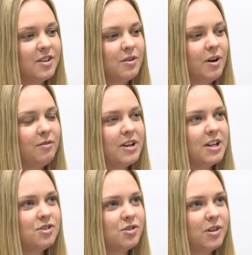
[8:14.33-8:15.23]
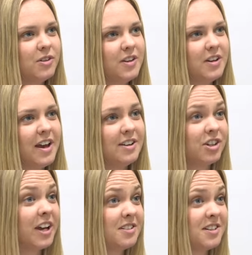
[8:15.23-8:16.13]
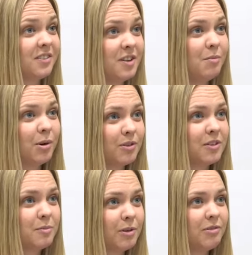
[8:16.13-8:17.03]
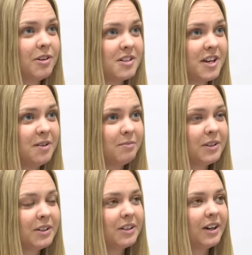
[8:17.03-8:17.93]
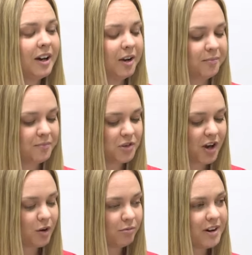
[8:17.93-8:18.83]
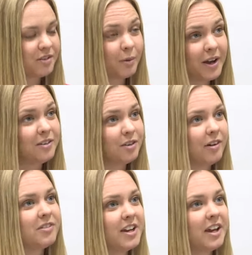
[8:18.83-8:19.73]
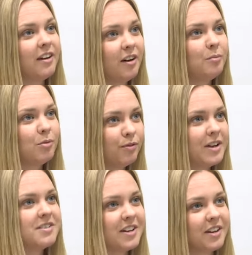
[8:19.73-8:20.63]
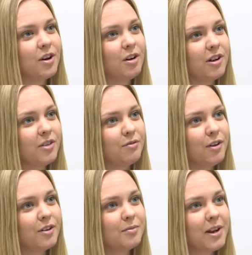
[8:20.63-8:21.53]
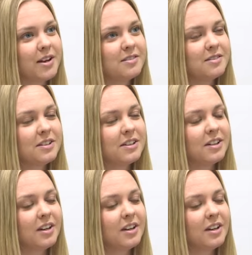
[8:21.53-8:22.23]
So I really enjoy educating the multidisciplinary team to help raise awareness around AKI and prevent it occurring in the first place.